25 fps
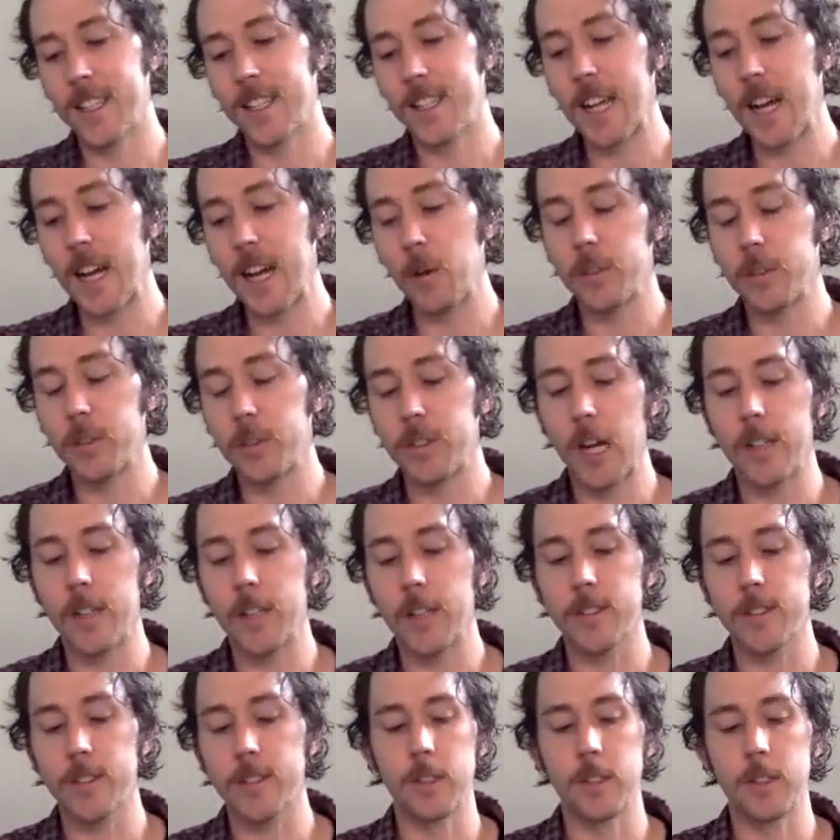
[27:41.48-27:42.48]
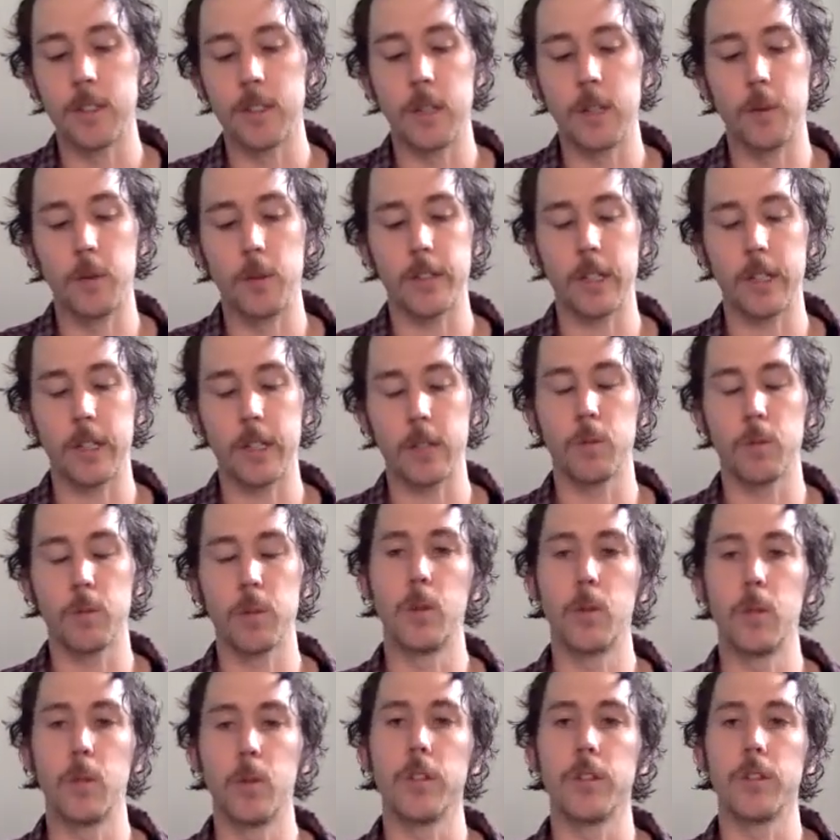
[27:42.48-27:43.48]
that was not something that was like
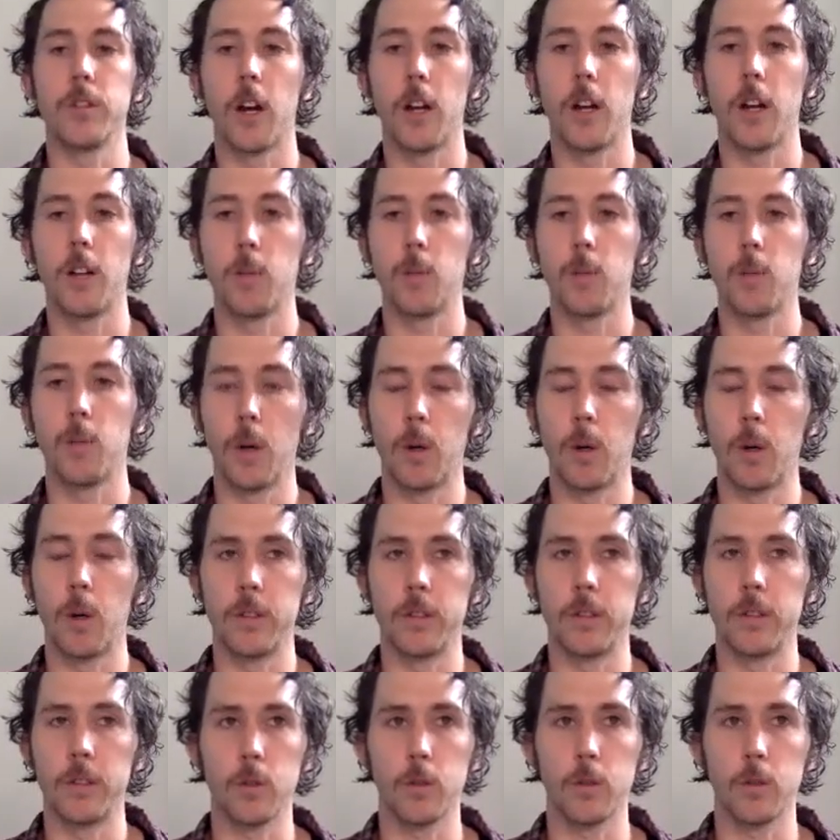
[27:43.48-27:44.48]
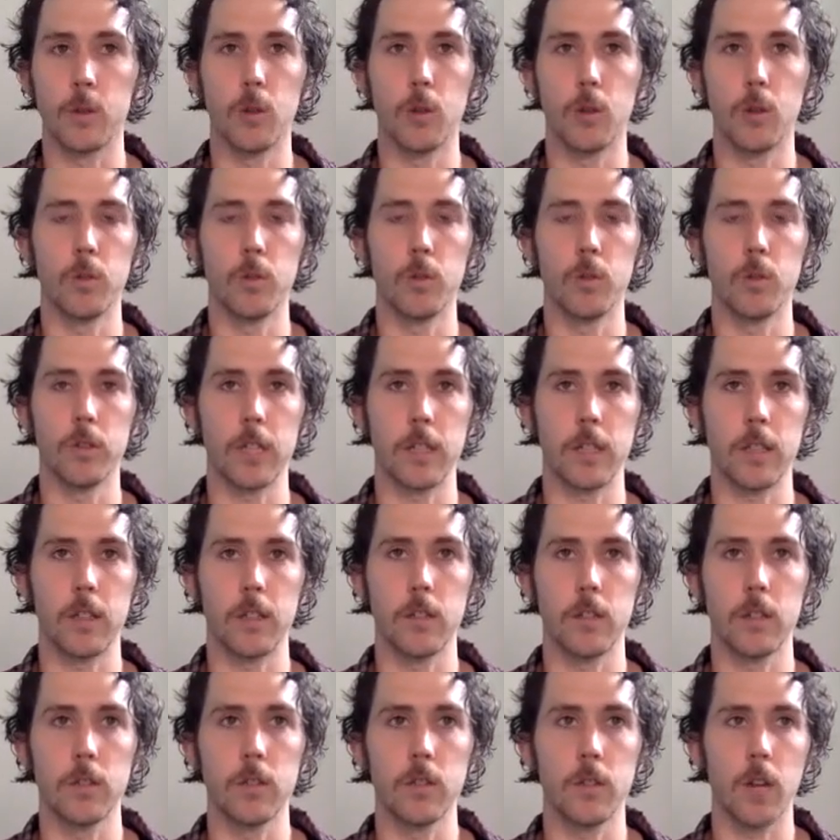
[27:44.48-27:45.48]
really well taught when I was in school. Was like,
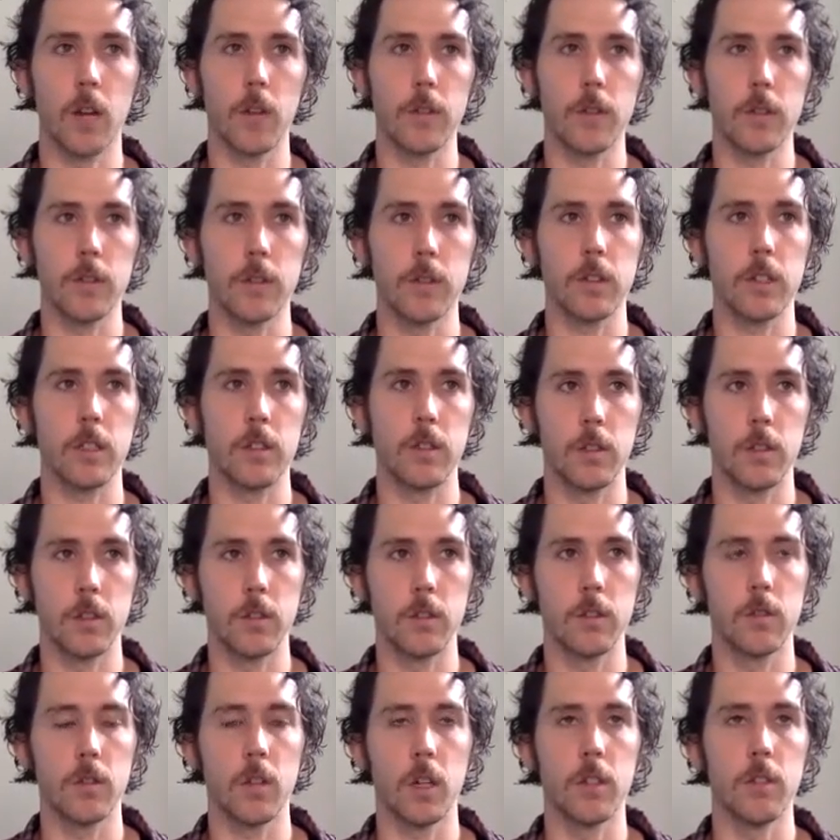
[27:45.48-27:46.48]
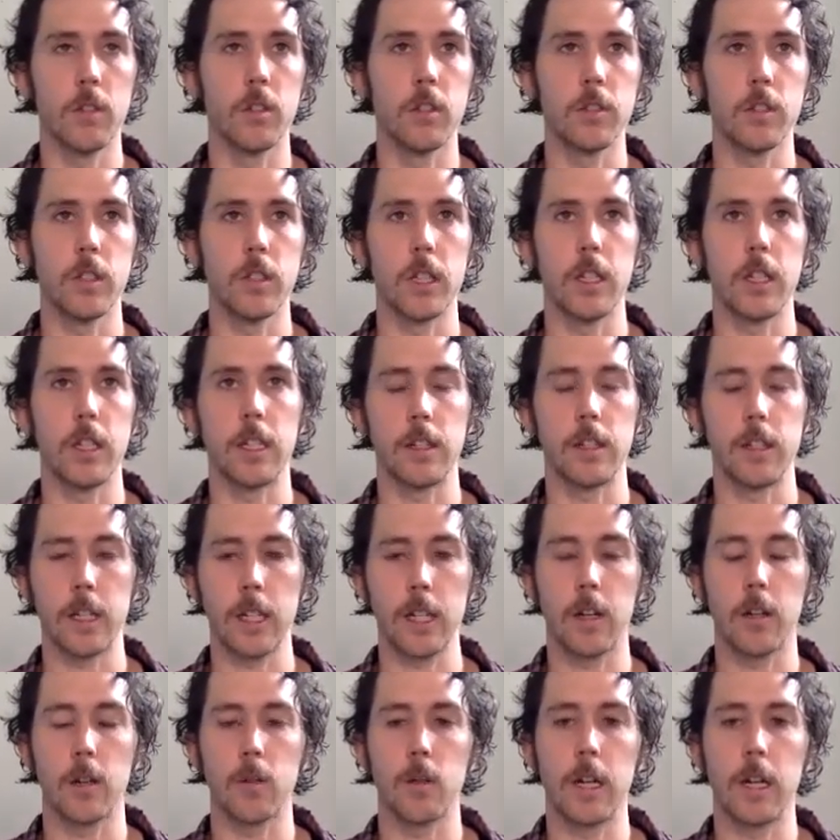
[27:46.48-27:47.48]
there's understanding like
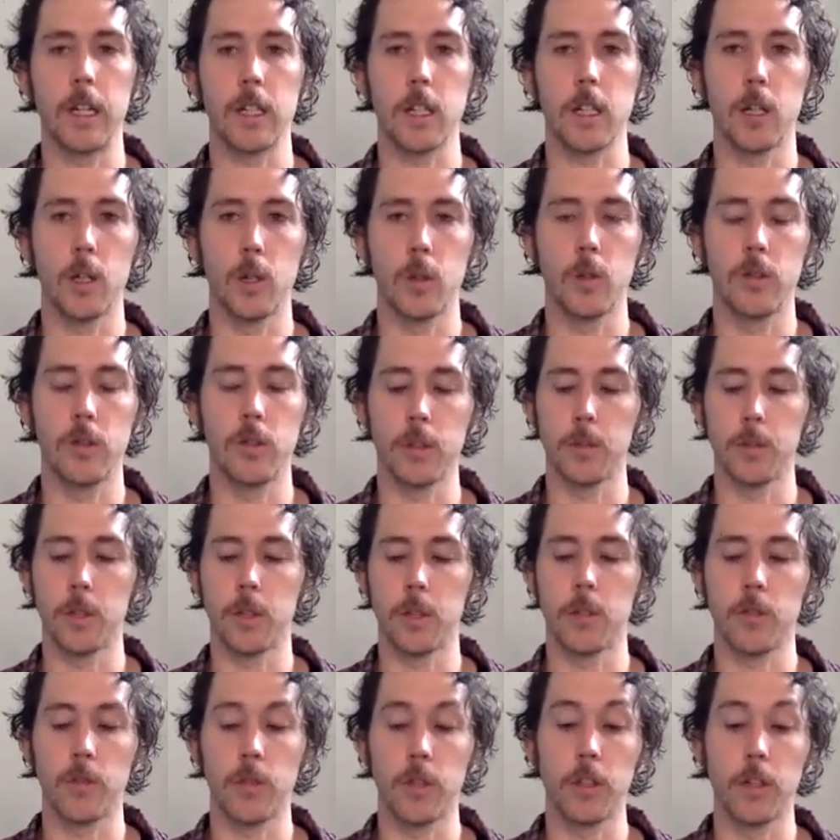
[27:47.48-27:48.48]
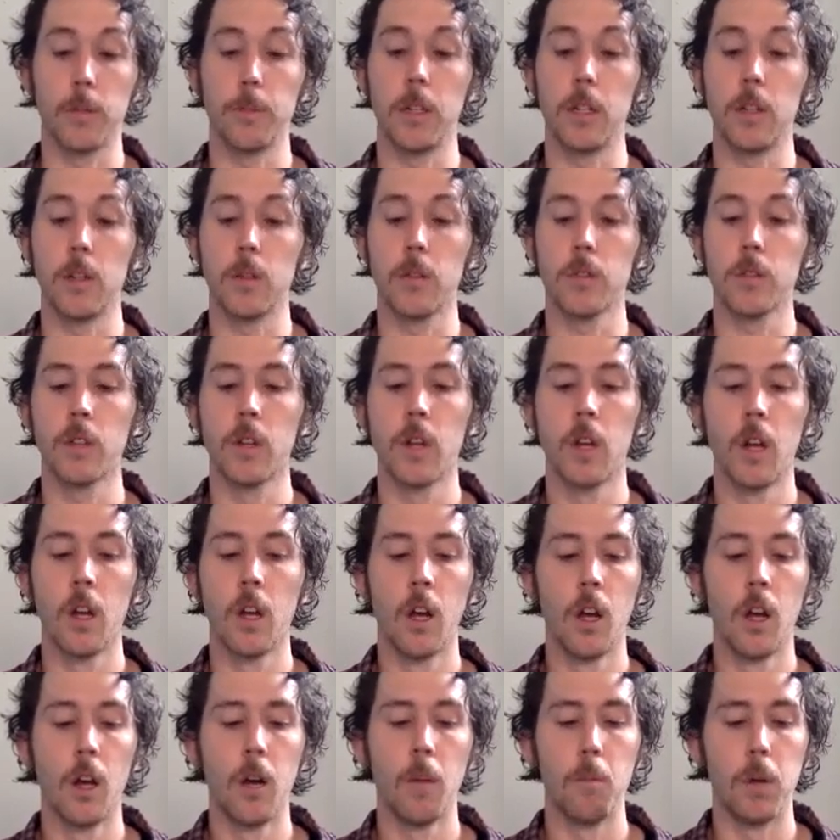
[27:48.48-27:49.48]
how to write code and some of those fundamentals,
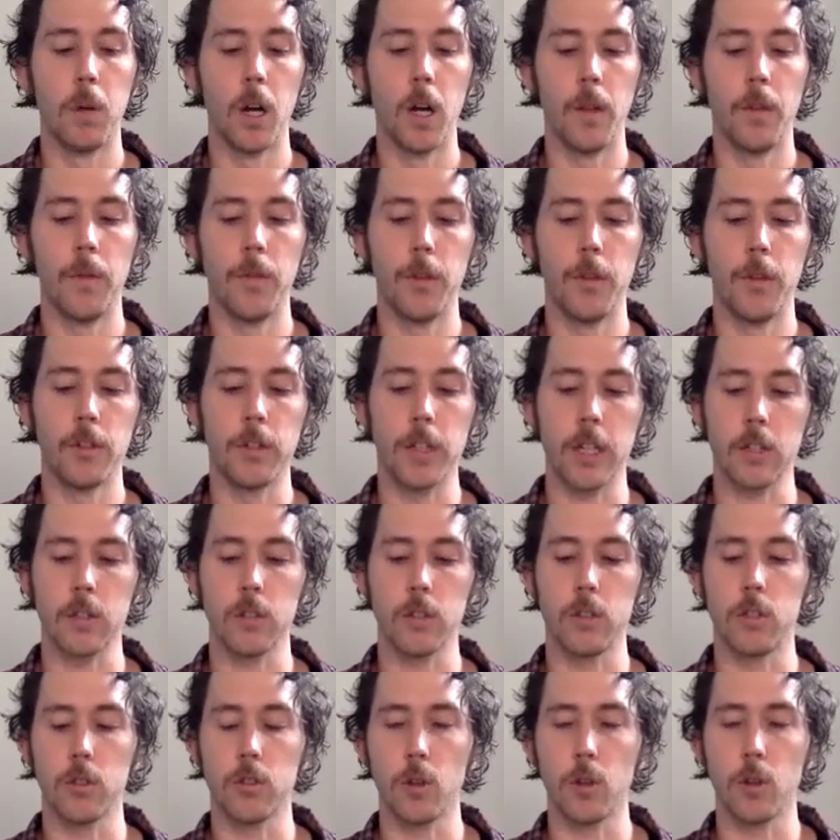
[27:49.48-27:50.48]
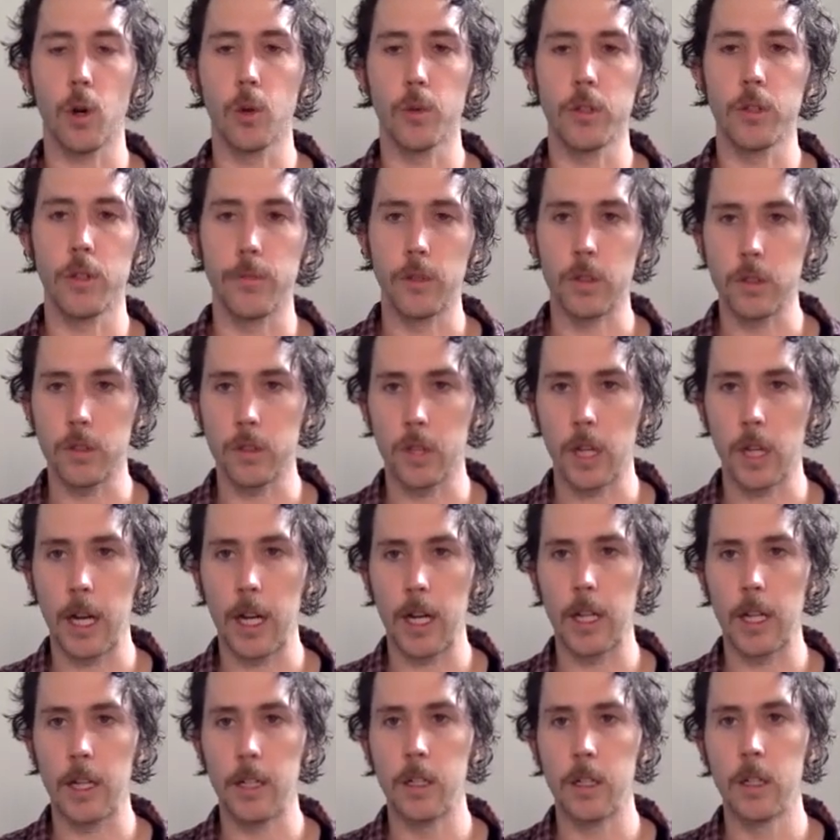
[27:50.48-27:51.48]
but there's actually just a whole different
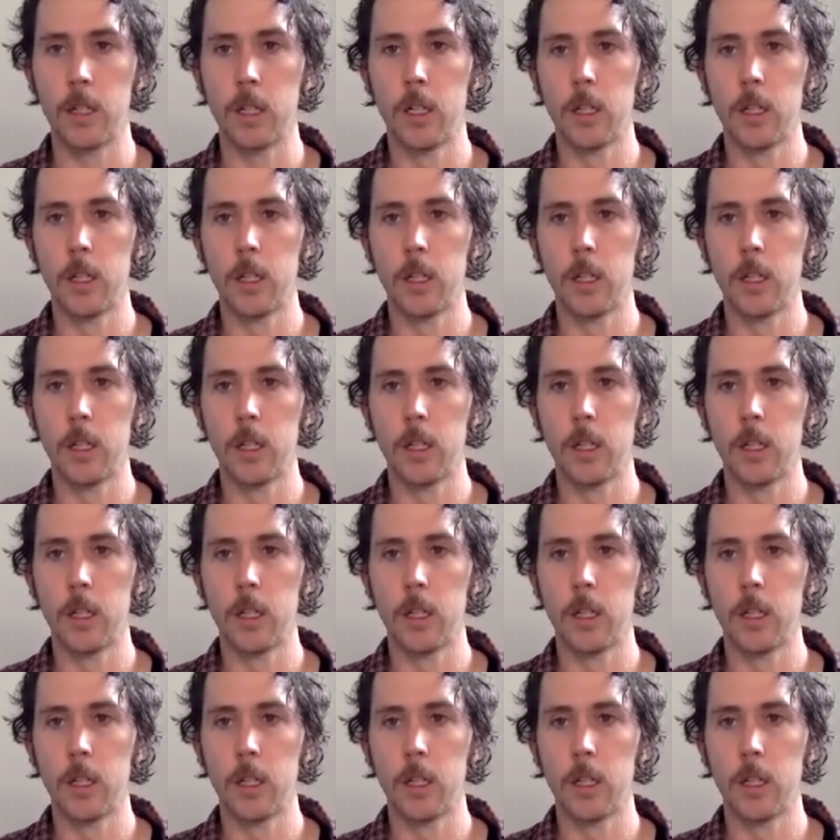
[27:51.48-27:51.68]
side